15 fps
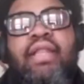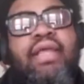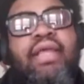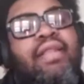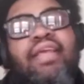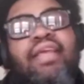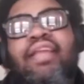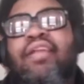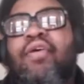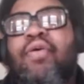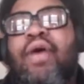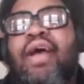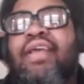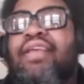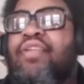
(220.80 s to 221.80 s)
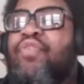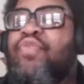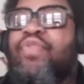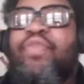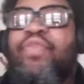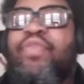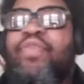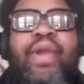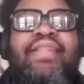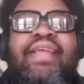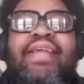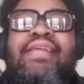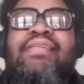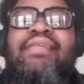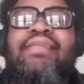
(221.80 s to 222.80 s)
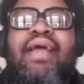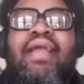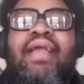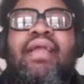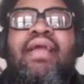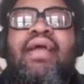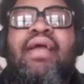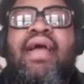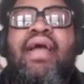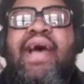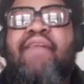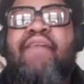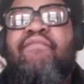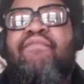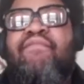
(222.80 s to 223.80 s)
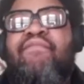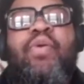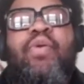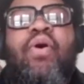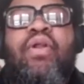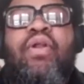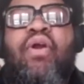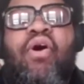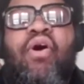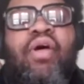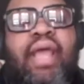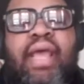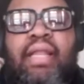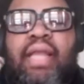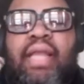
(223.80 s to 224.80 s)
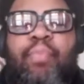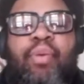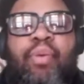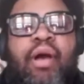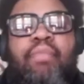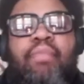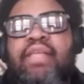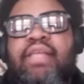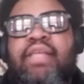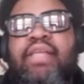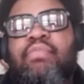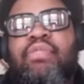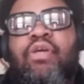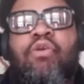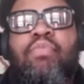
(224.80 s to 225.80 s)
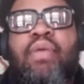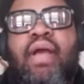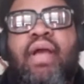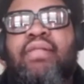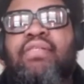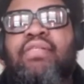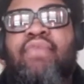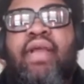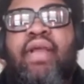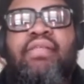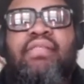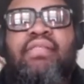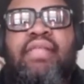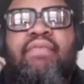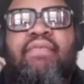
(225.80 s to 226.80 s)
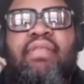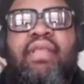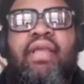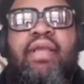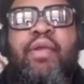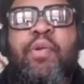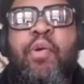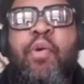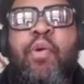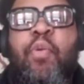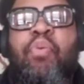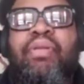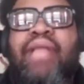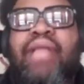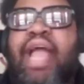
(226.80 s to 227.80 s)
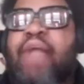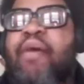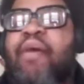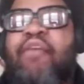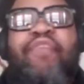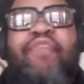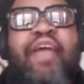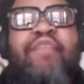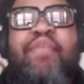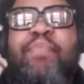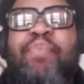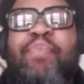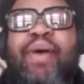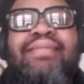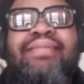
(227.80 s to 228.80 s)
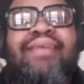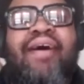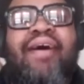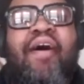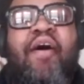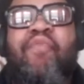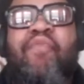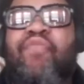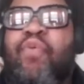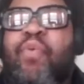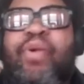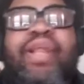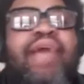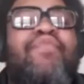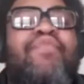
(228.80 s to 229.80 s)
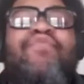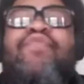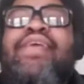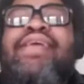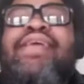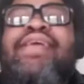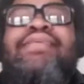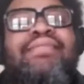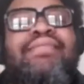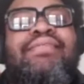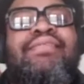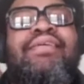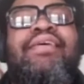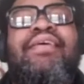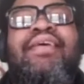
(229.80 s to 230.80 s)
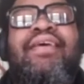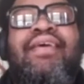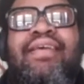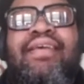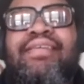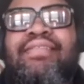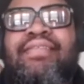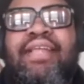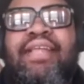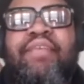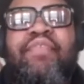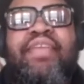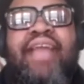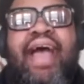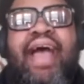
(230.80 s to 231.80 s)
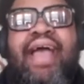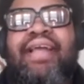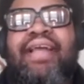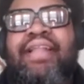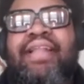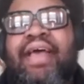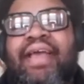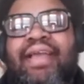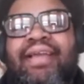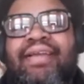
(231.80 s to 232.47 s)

And then, you know, I, it's, the weird thing is like, I feel you on all of that. Like, Pac made some dope conscious records and everything. But like, my favorite Pac song, for whatever reason, is To Live and Die in LA.